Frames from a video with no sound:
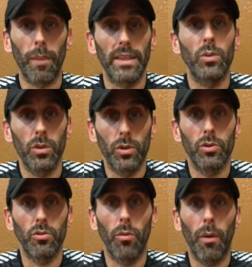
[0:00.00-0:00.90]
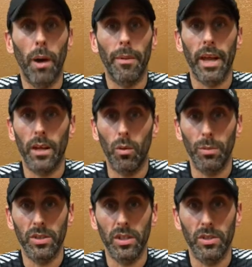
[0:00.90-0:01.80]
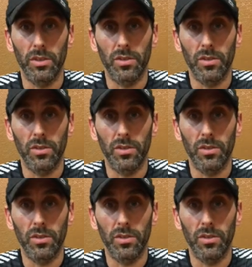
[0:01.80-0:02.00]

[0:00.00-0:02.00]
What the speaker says: back to a neutral biomechanical position.